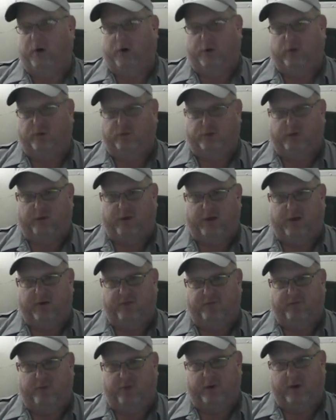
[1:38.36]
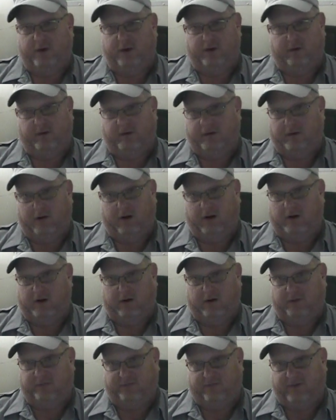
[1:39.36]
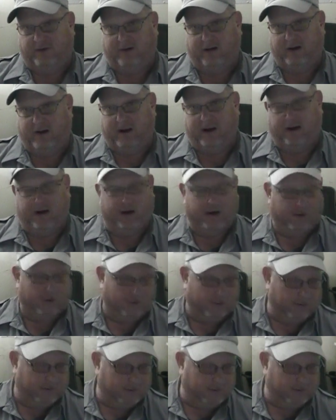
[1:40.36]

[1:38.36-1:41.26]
who'll do that for you. You're not going to find that here.